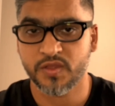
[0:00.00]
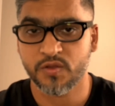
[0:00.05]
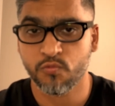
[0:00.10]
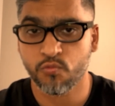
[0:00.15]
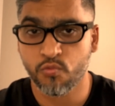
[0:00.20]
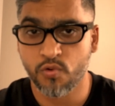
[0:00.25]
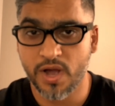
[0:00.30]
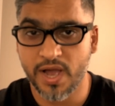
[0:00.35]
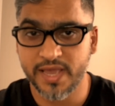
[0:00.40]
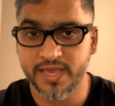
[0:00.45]

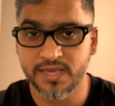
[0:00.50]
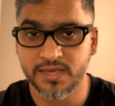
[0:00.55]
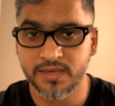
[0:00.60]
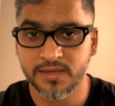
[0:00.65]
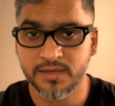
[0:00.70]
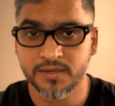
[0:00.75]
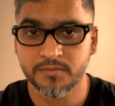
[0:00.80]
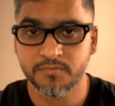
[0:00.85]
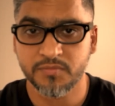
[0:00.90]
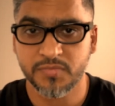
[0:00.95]
Why?
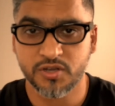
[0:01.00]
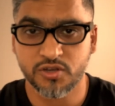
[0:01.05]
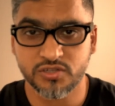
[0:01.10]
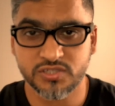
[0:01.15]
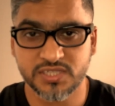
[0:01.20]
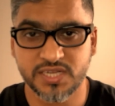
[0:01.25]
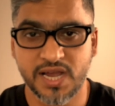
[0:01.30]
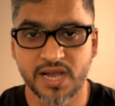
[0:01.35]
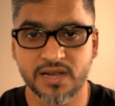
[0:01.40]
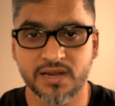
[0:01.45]

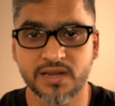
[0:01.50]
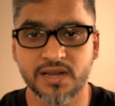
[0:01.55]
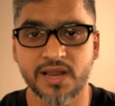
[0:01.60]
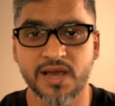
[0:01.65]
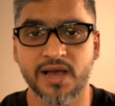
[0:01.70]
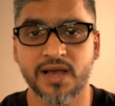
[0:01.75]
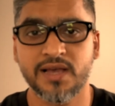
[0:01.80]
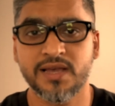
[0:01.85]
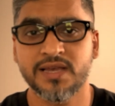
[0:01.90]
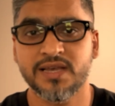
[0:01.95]
Because
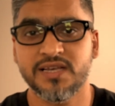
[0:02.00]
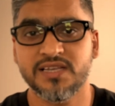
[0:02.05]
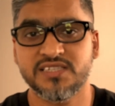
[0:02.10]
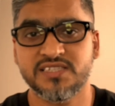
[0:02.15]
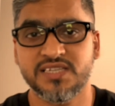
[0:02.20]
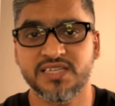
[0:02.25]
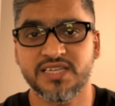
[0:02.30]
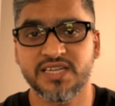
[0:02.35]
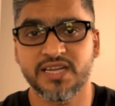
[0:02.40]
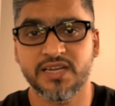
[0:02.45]
Dakhla, the
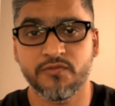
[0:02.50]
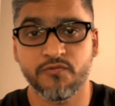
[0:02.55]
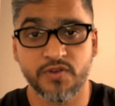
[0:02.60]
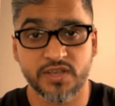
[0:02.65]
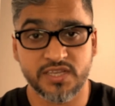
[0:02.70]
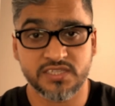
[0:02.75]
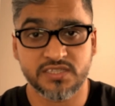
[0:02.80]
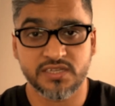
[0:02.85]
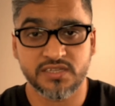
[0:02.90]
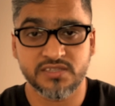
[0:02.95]
city in
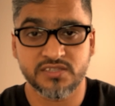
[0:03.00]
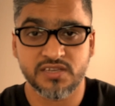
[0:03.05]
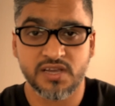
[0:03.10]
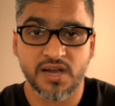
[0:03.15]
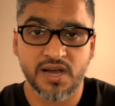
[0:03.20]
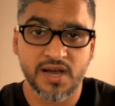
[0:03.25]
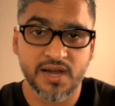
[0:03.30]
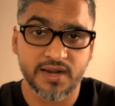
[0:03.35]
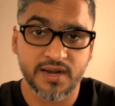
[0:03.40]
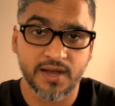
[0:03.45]
Western
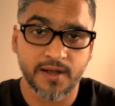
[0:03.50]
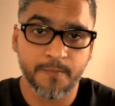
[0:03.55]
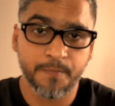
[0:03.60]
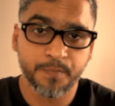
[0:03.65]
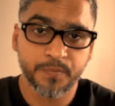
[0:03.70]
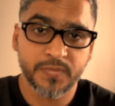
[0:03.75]
Sahara,